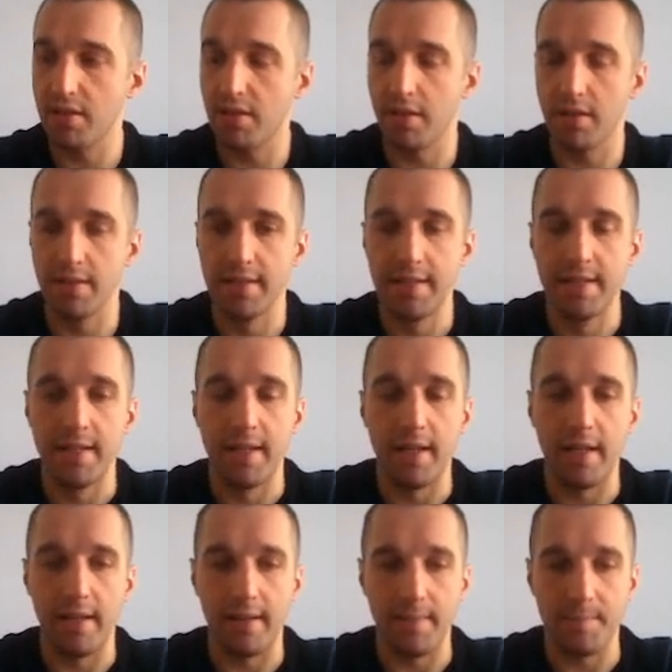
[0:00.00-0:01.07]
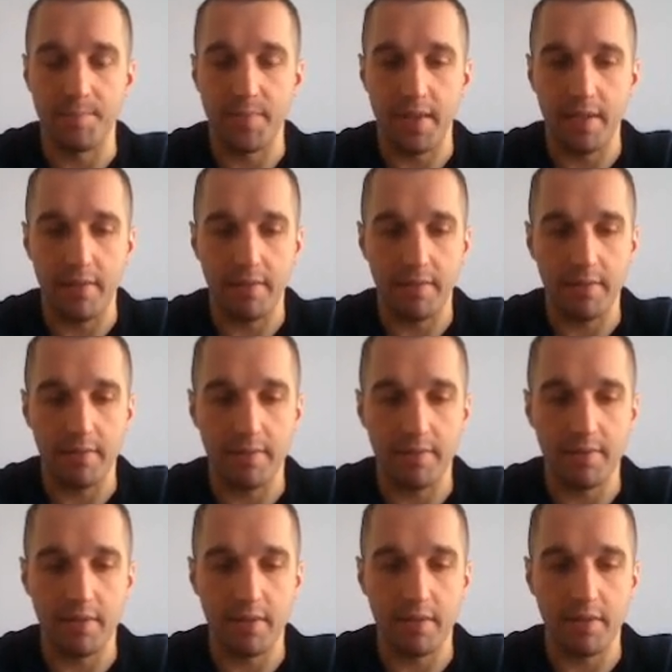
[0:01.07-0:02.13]
the um, uh,
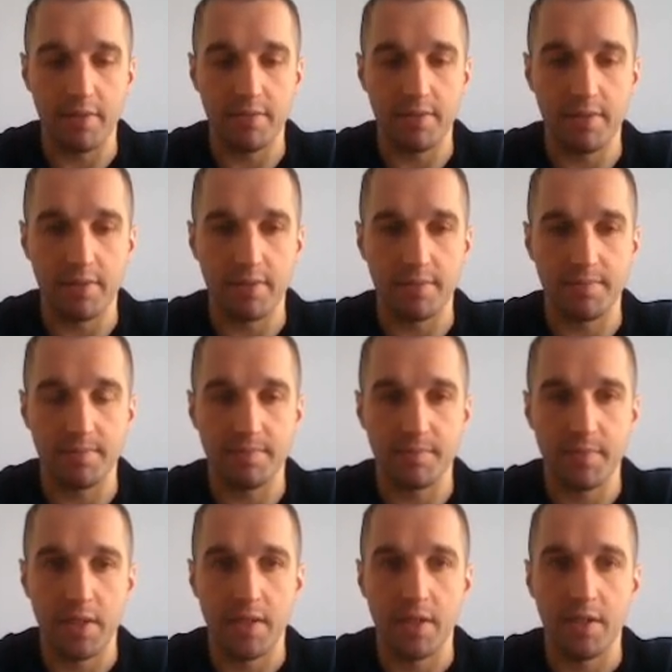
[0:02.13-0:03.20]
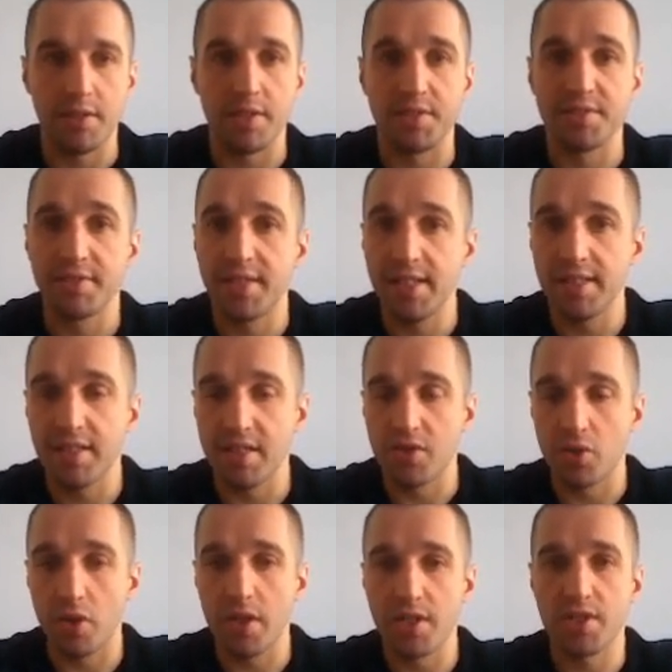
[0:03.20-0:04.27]
the the the data
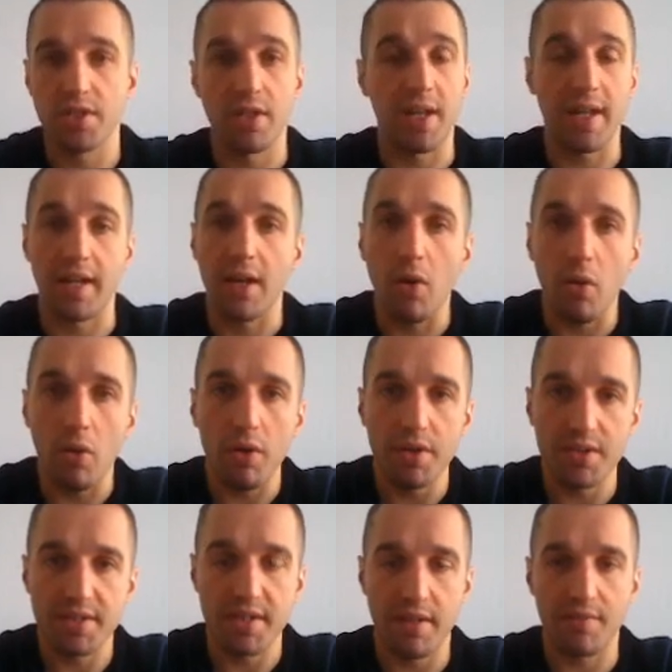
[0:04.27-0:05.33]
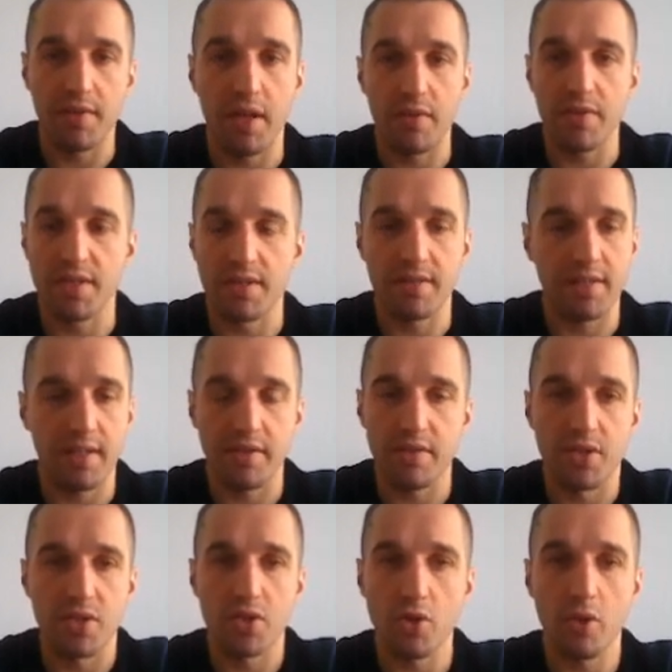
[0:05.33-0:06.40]
storage the like all the stuff now is now
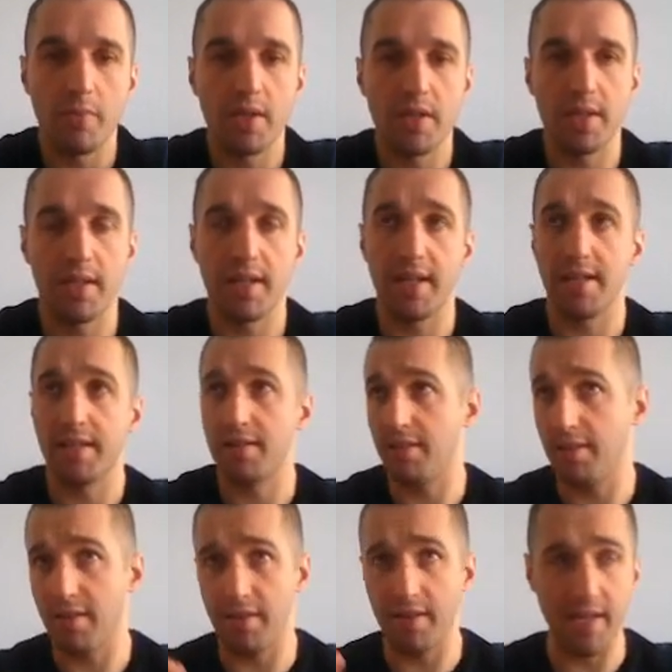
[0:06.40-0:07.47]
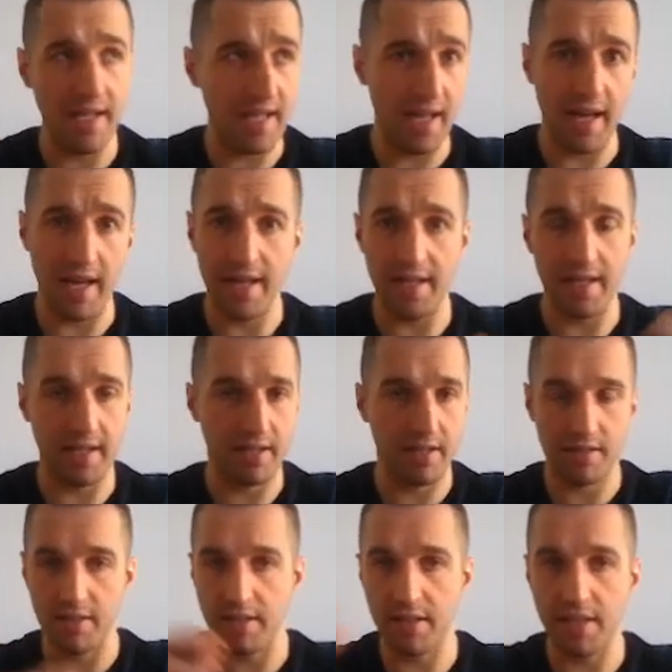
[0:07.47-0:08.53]
is so many like the uh, ai like
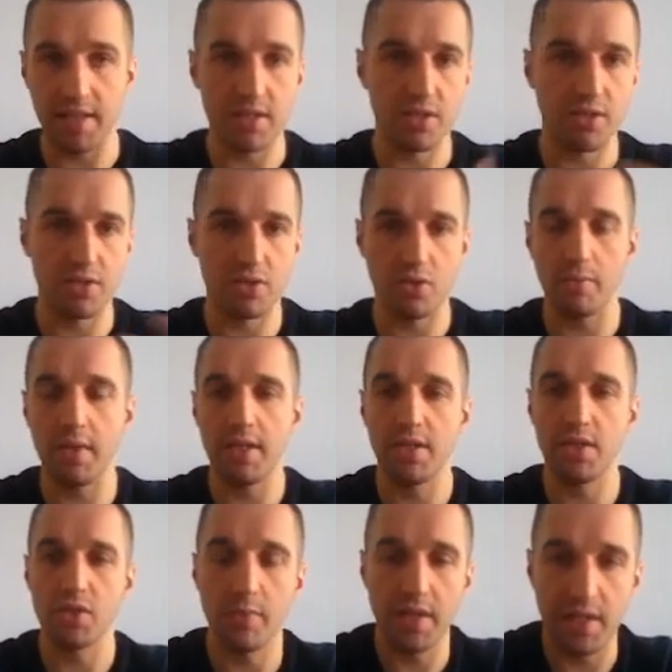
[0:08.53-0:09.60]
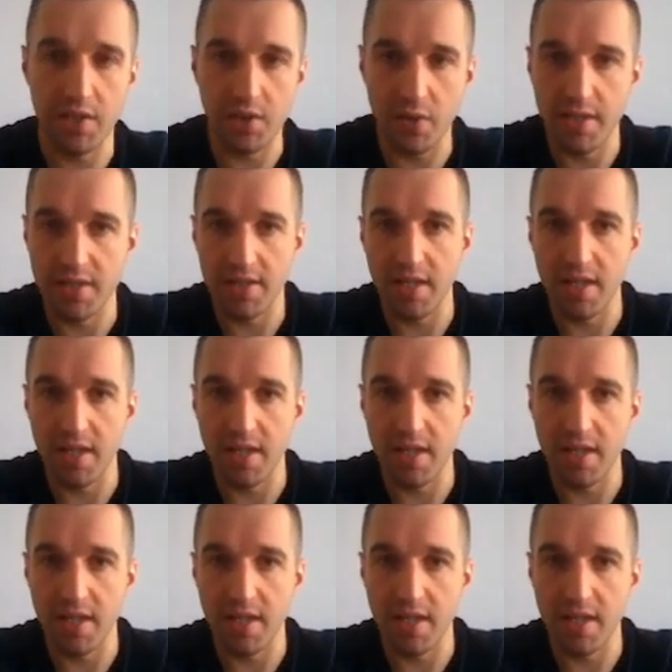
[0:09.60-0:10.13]
there is so many so many trends